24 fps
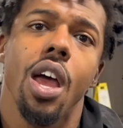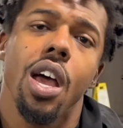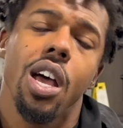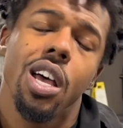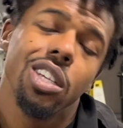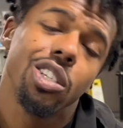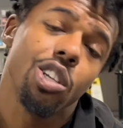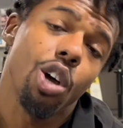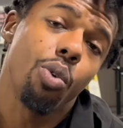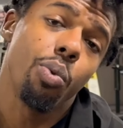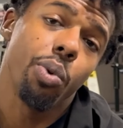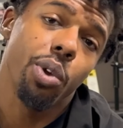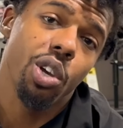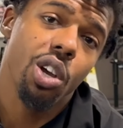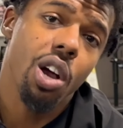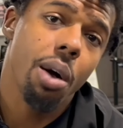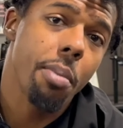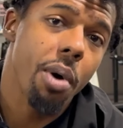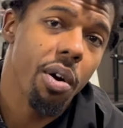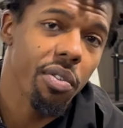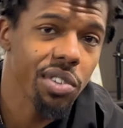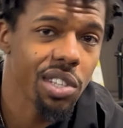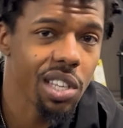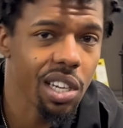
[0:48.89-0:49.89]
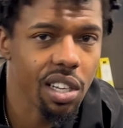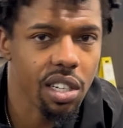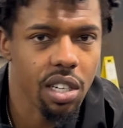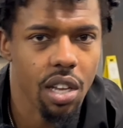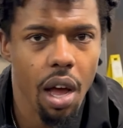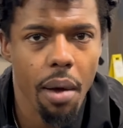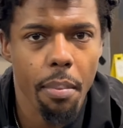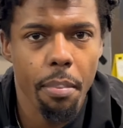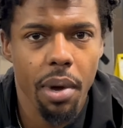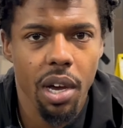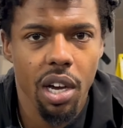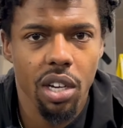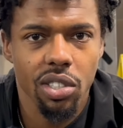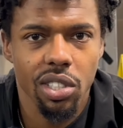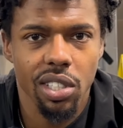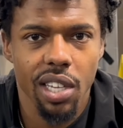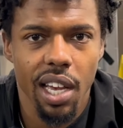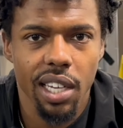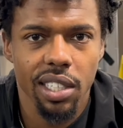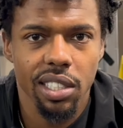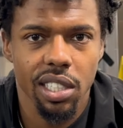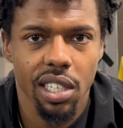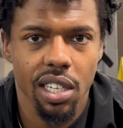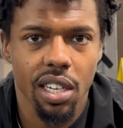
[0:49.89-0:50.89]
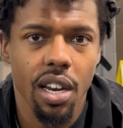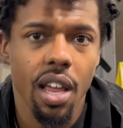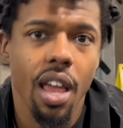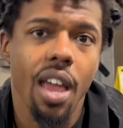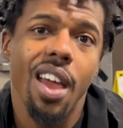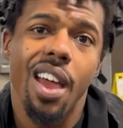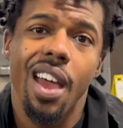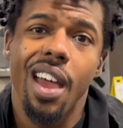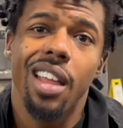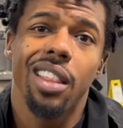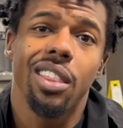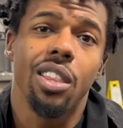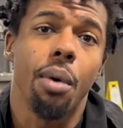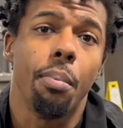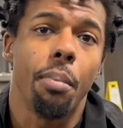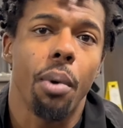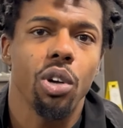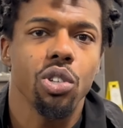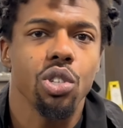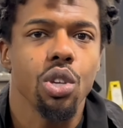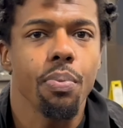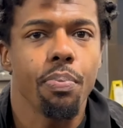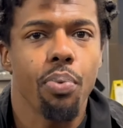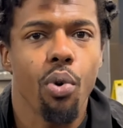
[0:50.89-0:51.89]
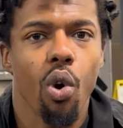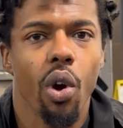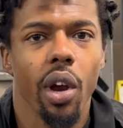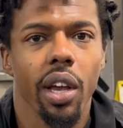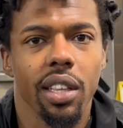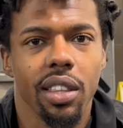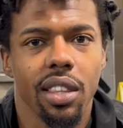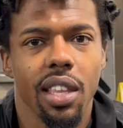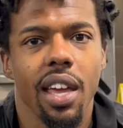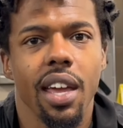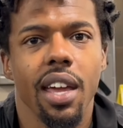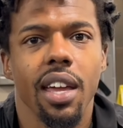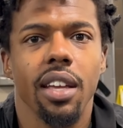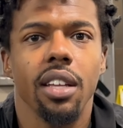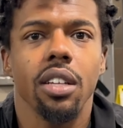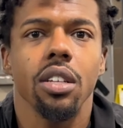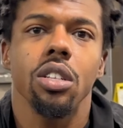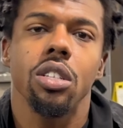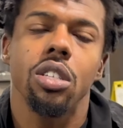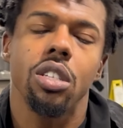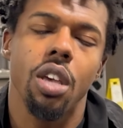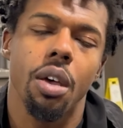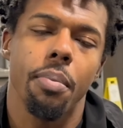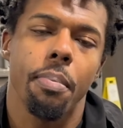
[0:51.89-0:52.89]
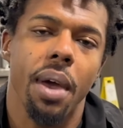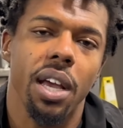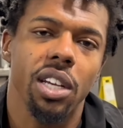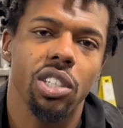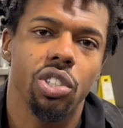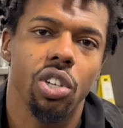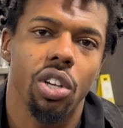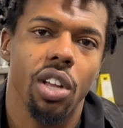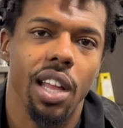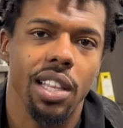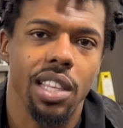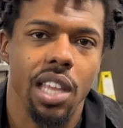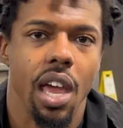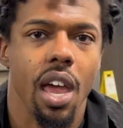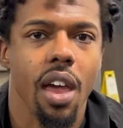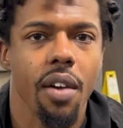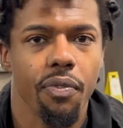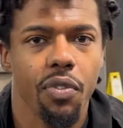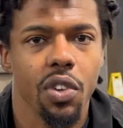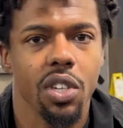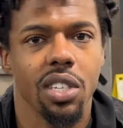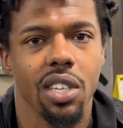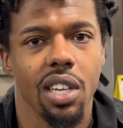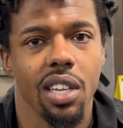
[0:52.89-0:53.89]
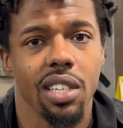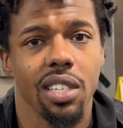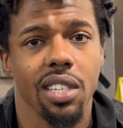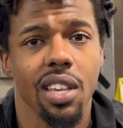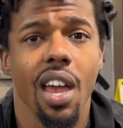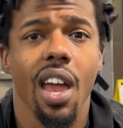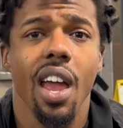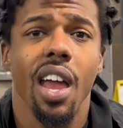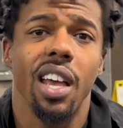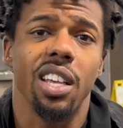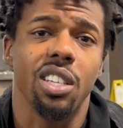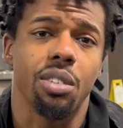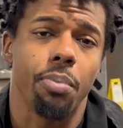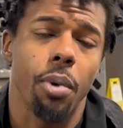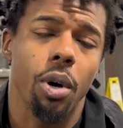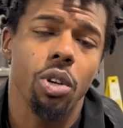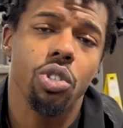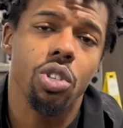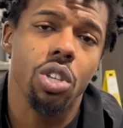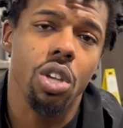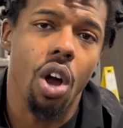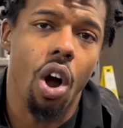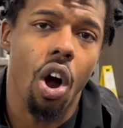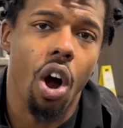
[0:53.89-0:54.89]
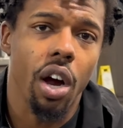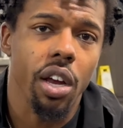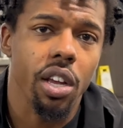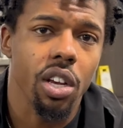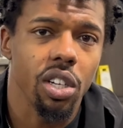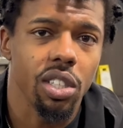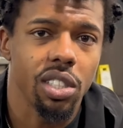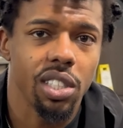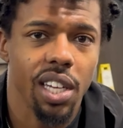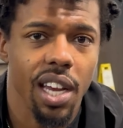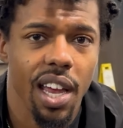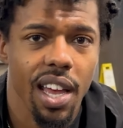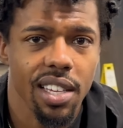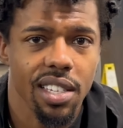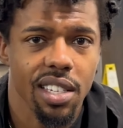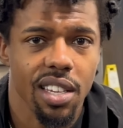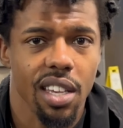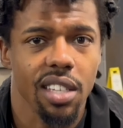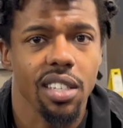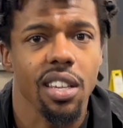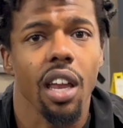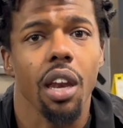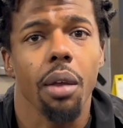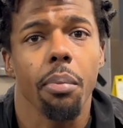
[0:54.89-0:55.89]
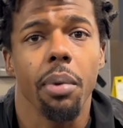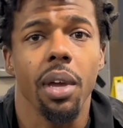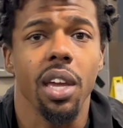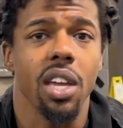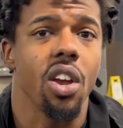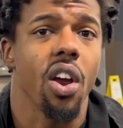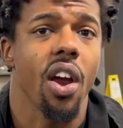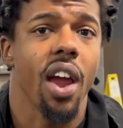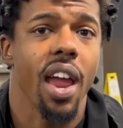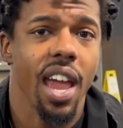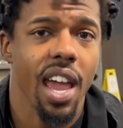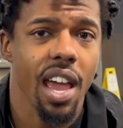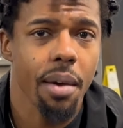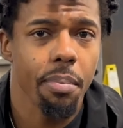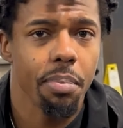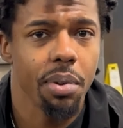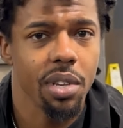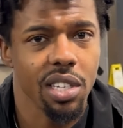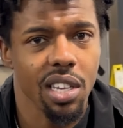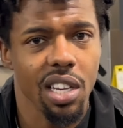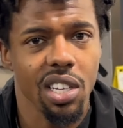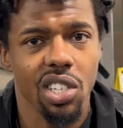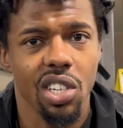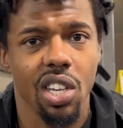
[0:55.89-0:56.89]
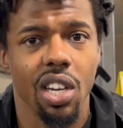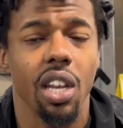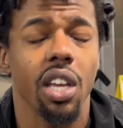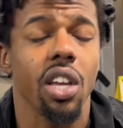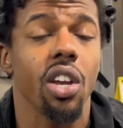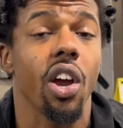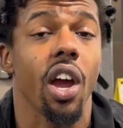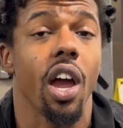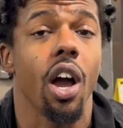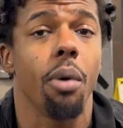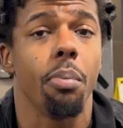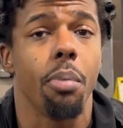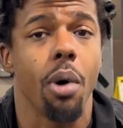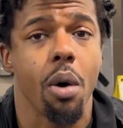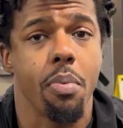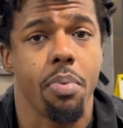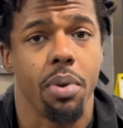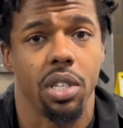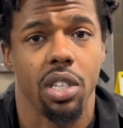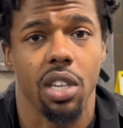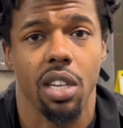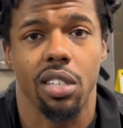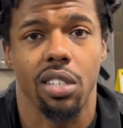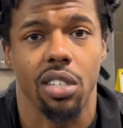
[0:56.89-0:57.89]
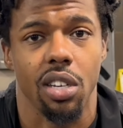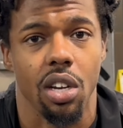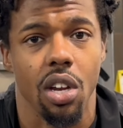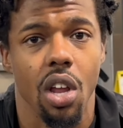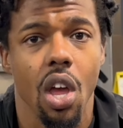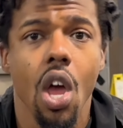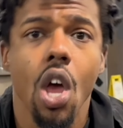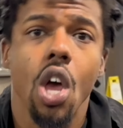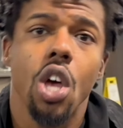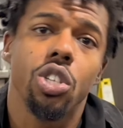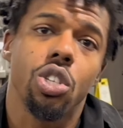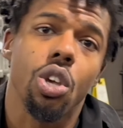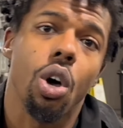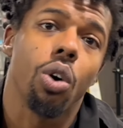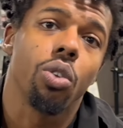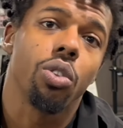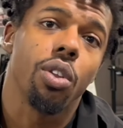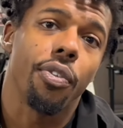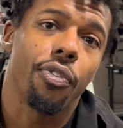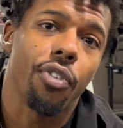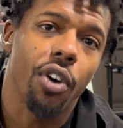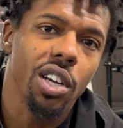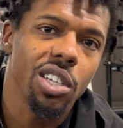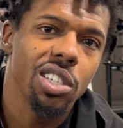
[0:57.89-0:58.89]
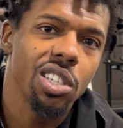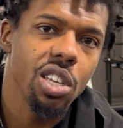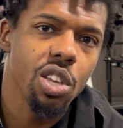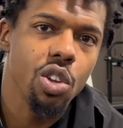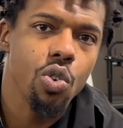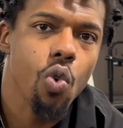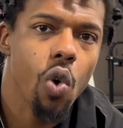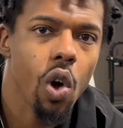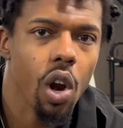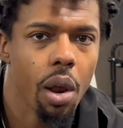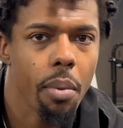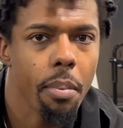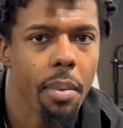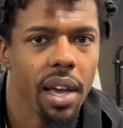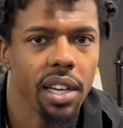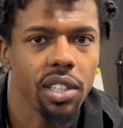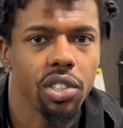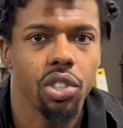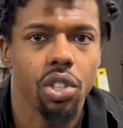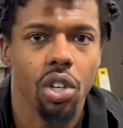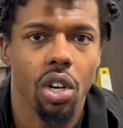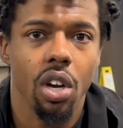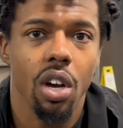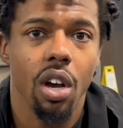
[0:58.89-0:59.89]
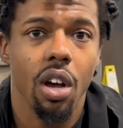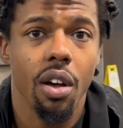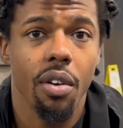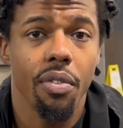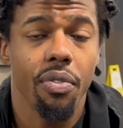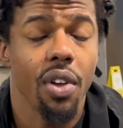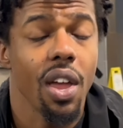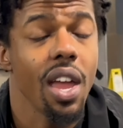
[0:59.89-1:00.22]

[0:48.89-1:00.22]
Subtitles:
So when you come over to the dumbbell section, the most important thing to make sure that the emphasis is mostly on your chest is gonna be your hand position and your elbow position. So the first thing you wanna make sure of